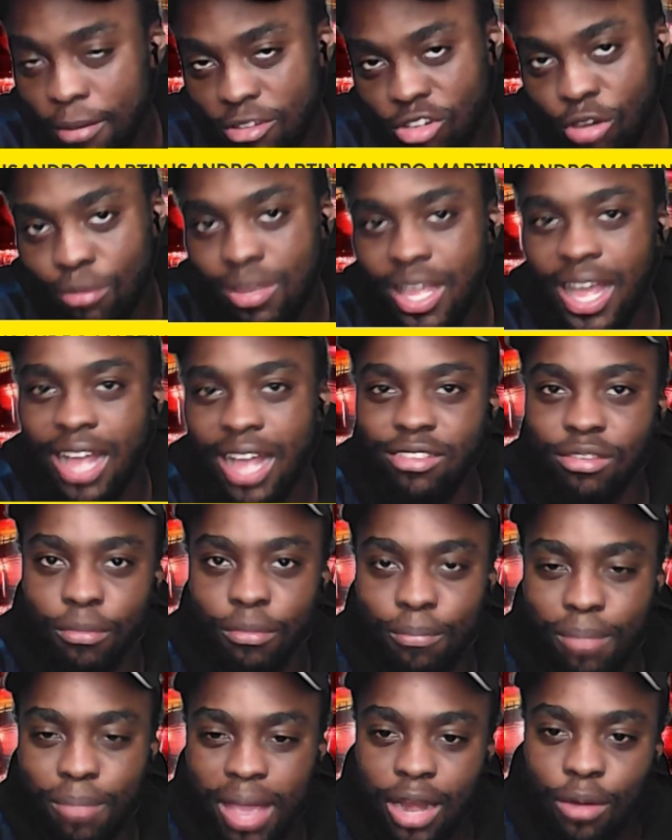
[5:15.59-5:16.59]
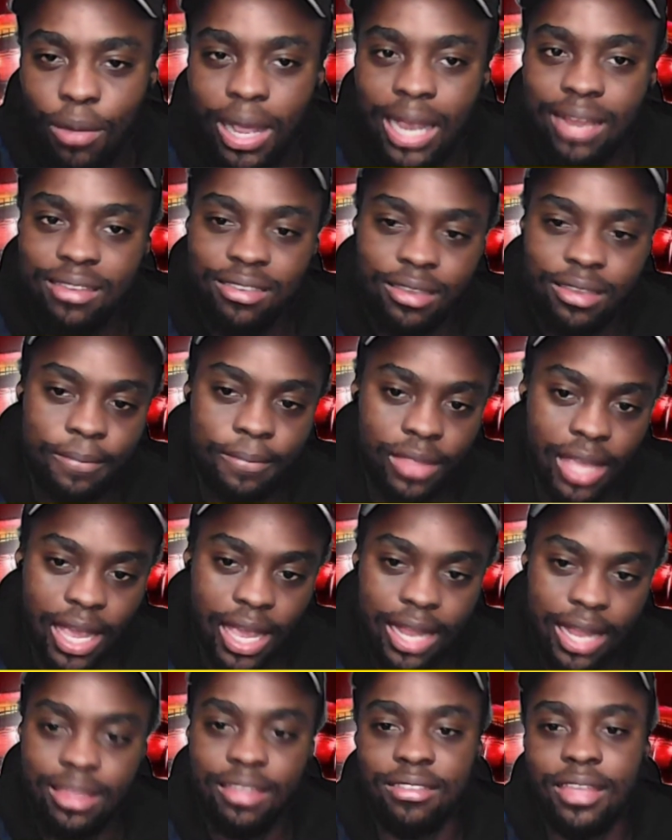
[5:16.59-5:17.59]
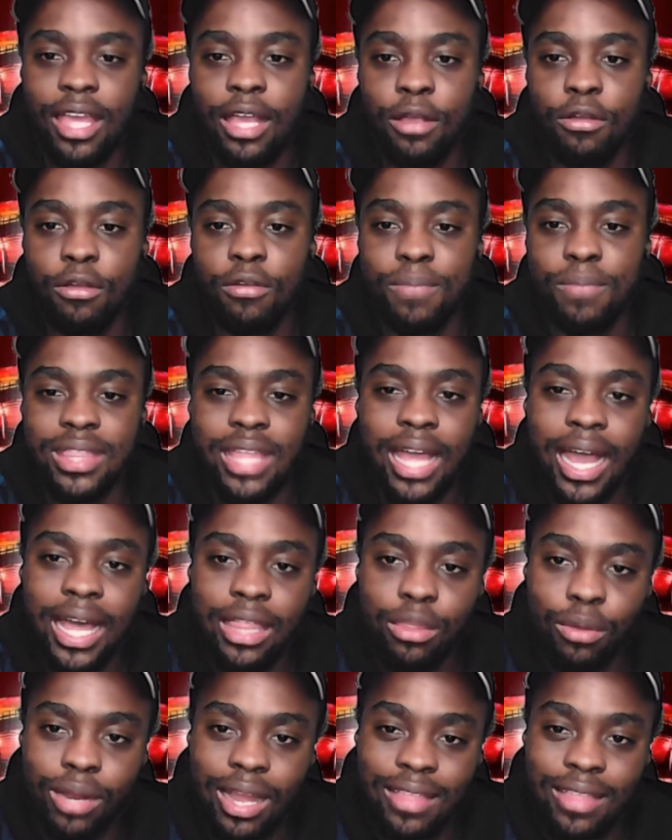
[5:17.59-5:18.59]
Tomiyasu, Ben White. And this guy could be the other one.